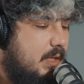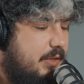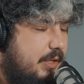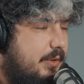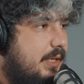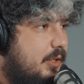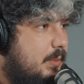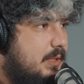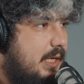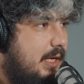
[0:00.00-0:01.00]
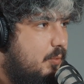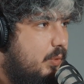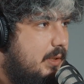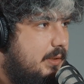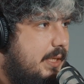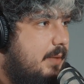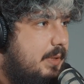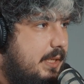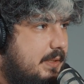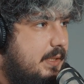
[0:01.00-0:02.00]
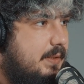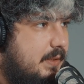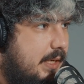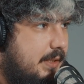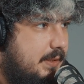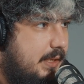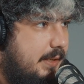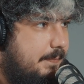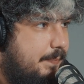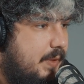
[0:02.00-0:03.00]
The Internet Humans game will take place inside a city.